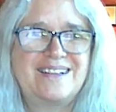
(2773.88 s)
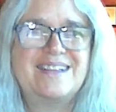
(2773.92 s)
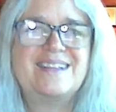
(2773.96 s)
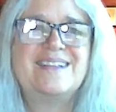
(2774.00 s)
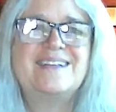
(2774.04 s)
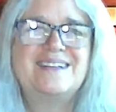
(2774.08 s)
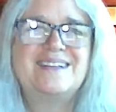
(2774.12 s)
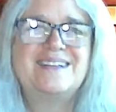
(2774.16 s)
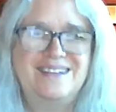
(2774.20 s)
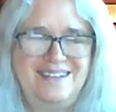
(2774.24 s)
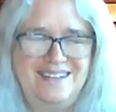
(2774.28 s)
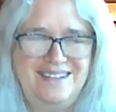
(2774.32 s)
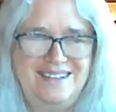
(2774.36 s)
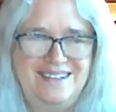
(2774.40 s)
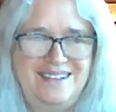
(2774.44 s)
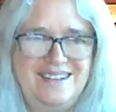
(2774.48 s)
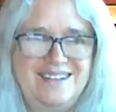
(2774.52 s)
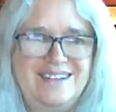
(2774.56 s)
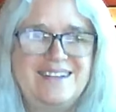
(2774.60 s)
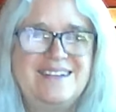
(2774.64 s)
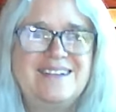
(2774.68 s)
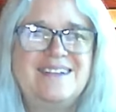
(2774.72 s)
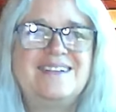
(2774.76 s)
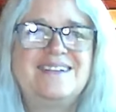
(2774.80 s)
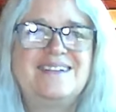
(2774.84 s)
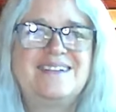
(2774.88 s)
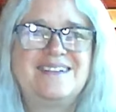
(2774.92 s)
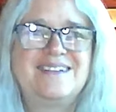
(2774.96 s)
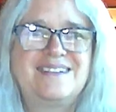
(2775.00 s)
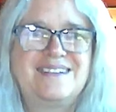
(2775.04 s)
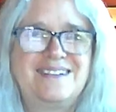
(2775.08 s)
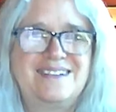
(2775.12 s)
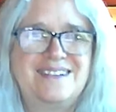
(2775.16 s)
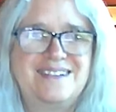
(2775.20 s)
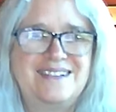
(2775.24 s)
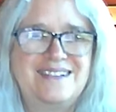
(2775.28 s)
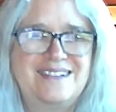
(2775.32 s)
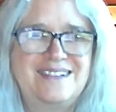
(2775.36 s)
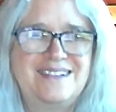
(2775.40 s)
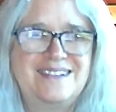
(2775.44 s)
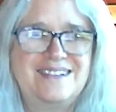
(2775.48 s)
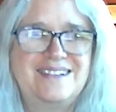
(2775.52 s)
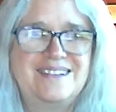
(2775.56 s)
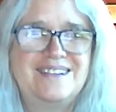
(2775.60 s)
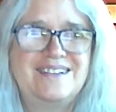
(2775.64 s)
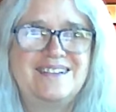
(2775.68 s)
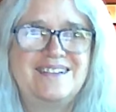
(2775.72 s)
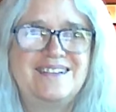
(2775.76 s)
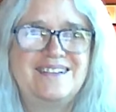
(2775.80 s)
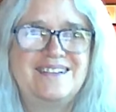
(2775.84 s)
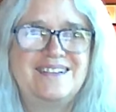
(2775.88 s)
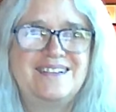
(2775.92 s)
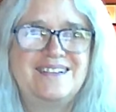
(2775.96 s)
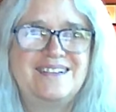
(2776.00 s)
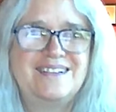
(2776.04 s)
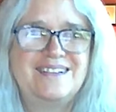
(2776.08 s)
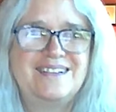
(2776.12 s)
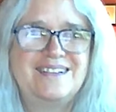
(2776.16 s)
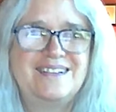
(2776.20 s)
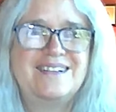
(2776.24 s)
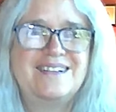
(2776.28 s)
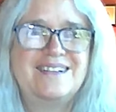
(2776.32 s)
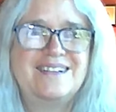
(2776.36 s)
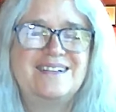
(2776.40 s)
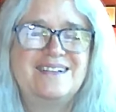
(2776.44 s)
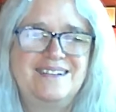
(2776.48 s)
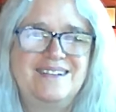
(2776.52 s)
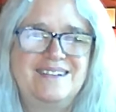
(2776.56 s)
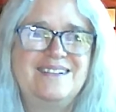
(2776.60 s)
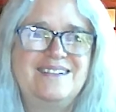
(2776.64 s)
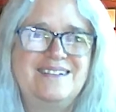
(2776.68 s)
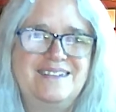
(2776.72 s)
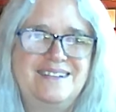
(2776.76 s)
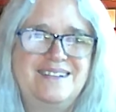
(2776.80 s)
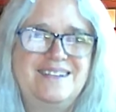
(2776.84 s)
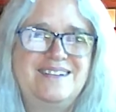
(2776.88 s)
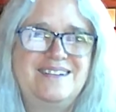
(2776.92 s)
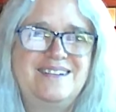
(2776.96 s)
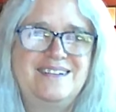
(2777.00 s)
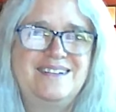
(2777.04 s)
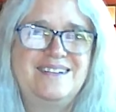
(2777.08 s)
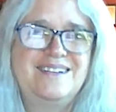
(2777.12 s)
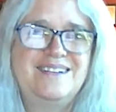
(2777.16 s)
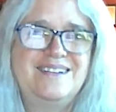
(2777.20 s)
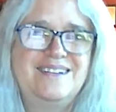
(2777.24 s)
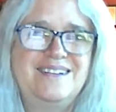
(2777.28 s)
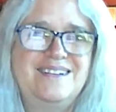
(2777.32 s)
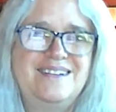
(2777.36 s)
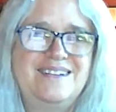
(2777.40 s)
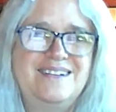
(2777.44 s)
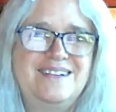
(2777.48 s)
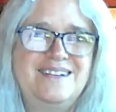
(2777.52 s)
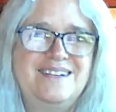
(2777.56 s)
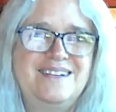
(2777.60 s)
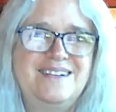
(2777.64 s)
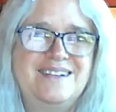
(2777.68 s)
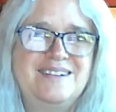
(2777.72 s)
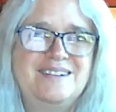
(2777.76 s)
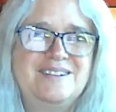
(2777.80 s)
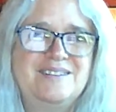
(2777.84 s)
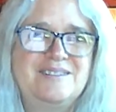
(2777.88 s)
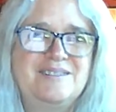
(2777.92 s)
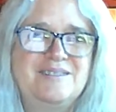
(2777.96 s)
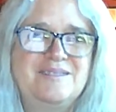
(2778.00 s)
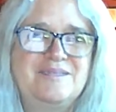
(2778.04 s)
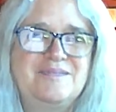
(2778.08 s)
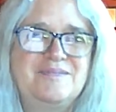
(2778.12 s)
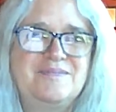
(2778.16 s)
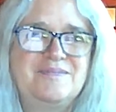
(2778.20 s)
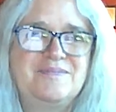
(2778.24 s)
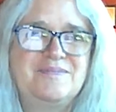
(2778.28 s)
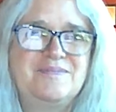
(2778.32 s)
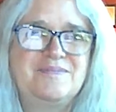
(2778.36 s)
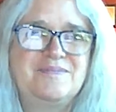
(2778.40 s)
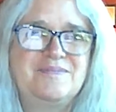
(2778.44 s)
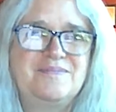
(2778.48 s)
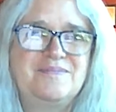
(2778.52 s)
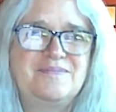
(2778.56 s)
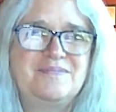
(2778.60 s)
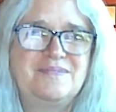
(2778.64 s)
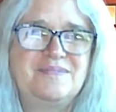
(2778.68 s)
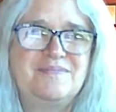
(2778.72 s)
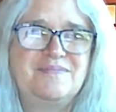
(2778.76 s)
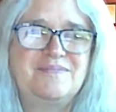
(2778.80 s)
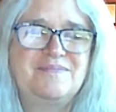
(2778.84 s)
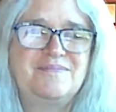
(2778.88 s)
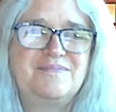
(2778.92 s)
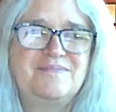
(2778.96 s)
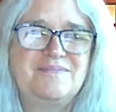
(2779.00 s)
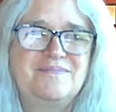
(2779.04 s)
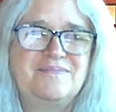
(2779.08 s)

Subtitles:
This person isn't speaking.